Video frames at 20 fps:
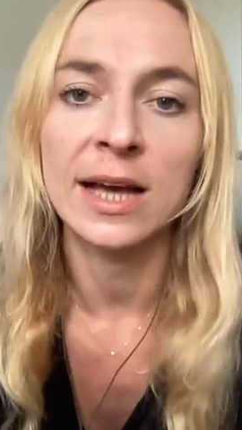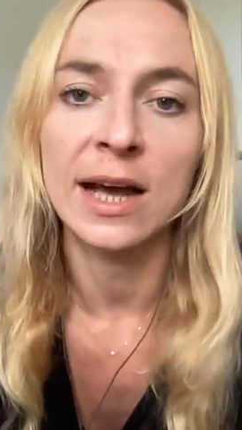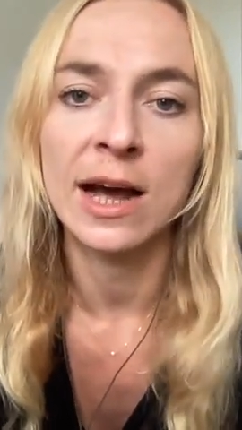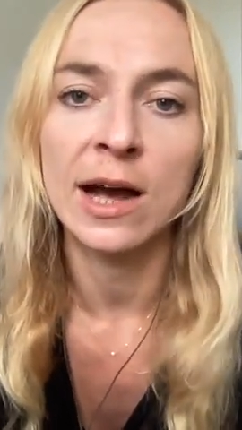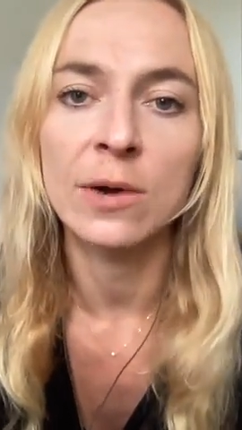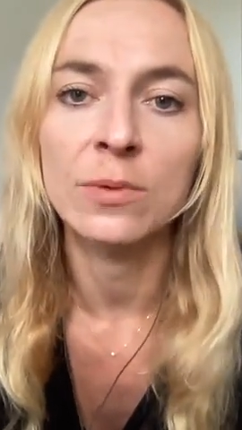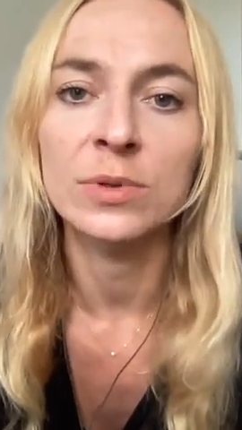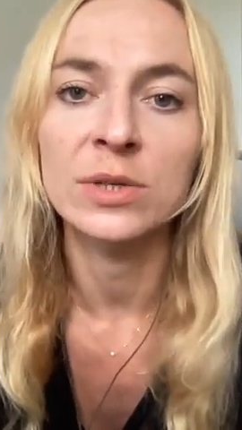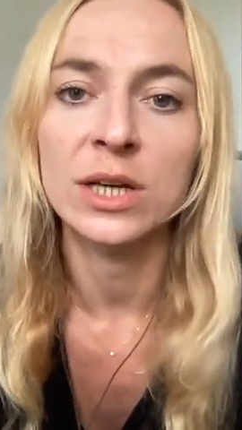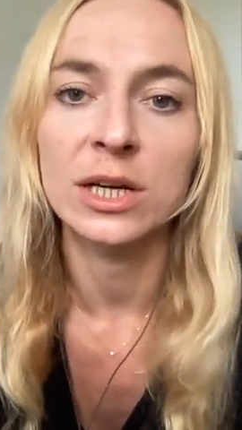
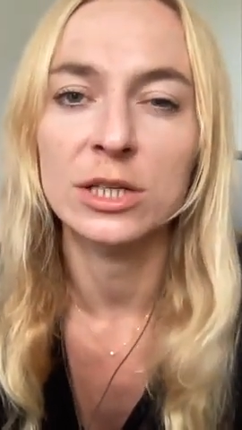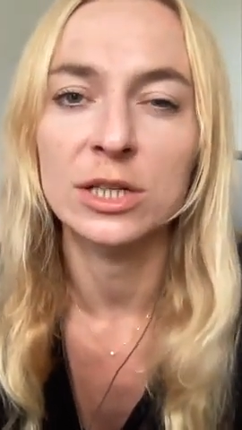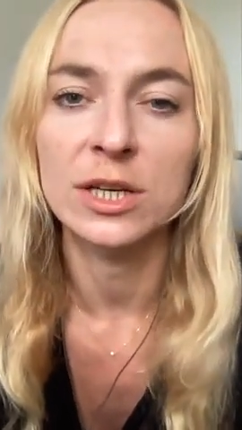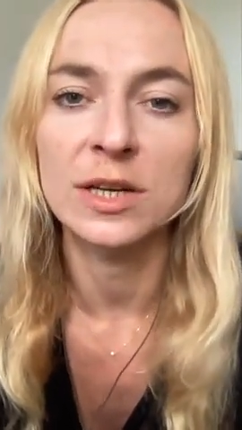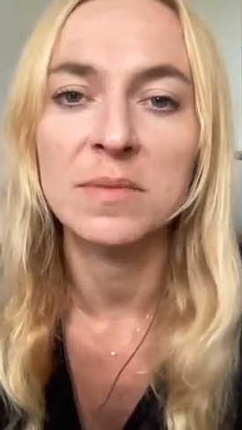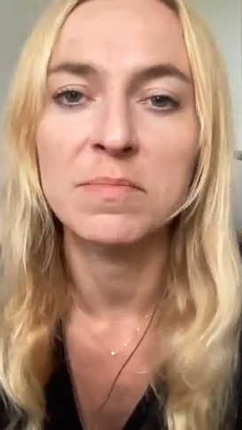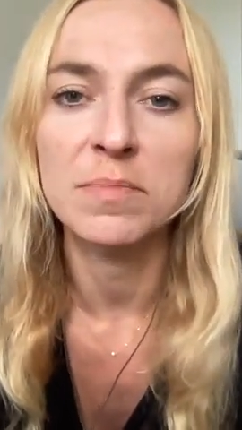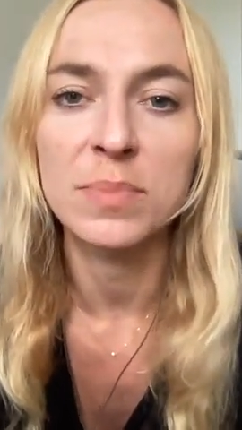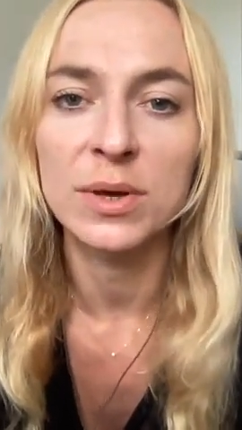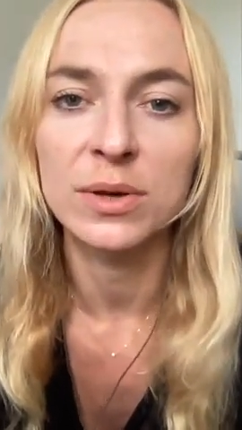I would
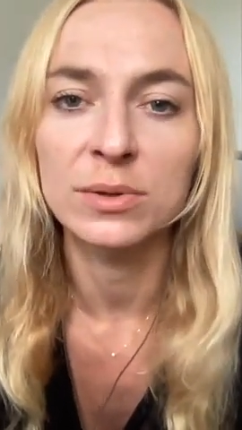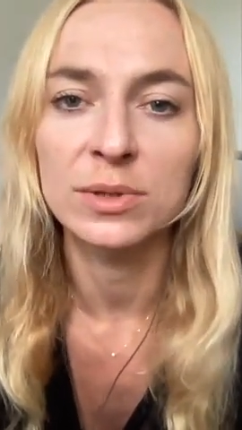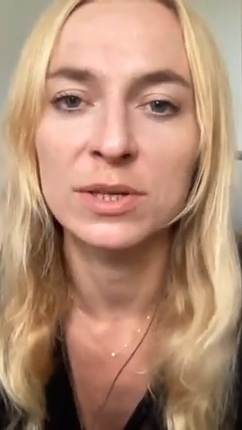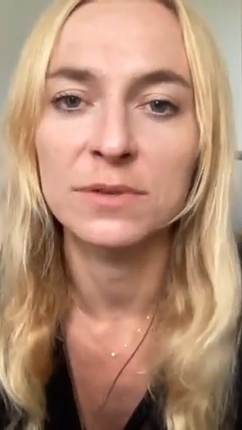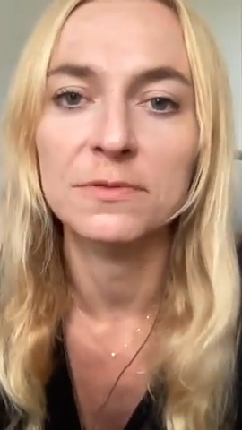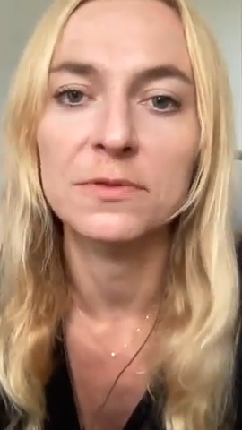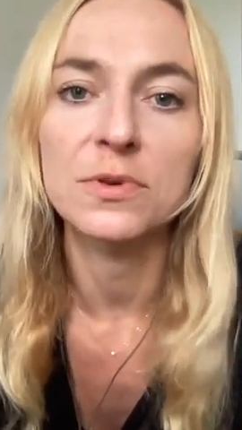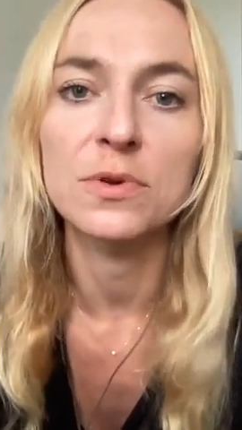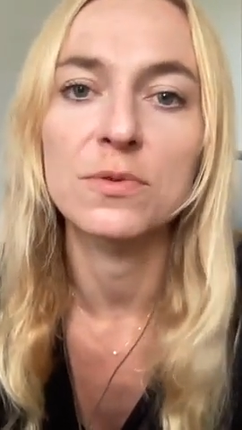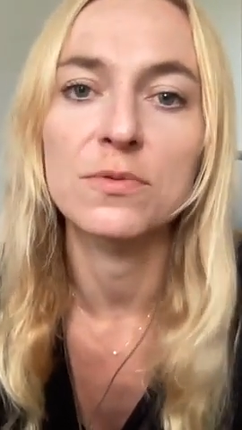actually build a
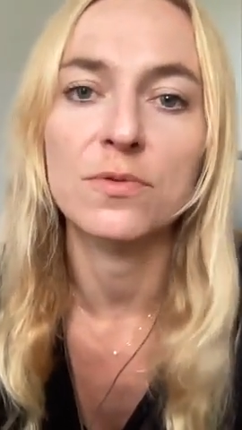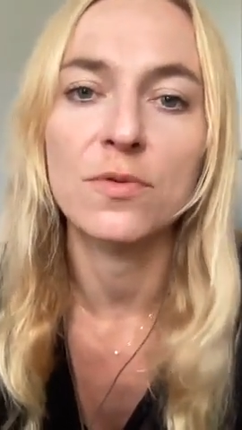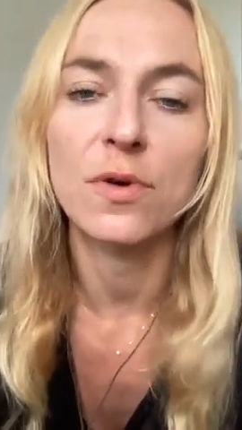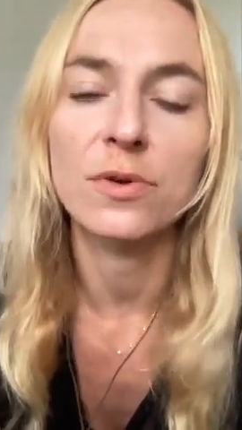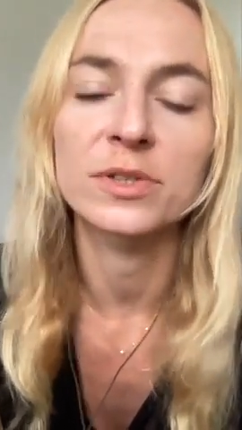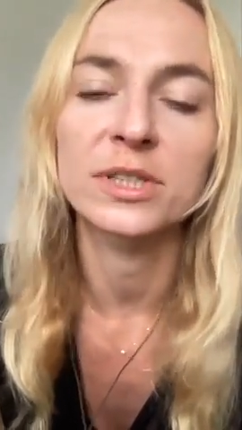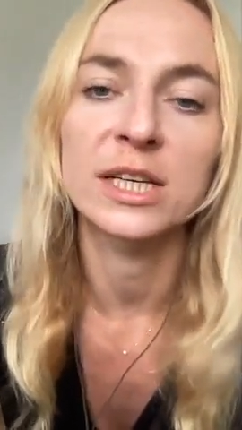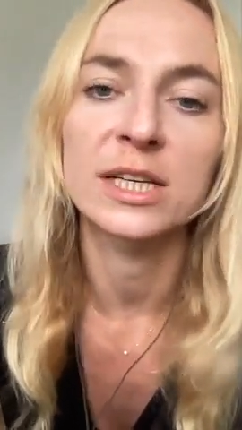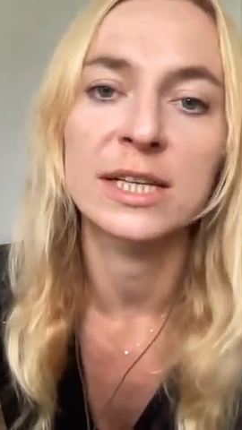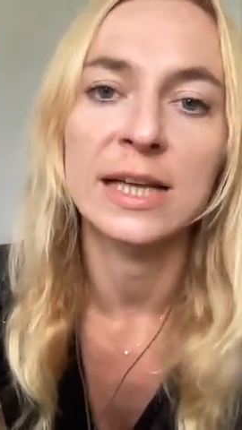few
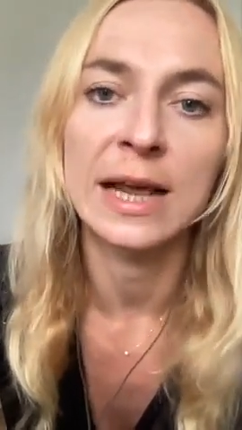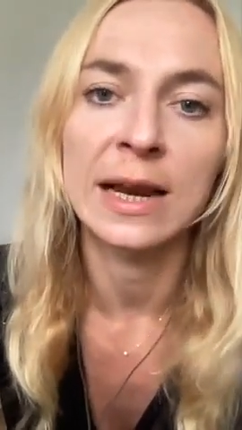front end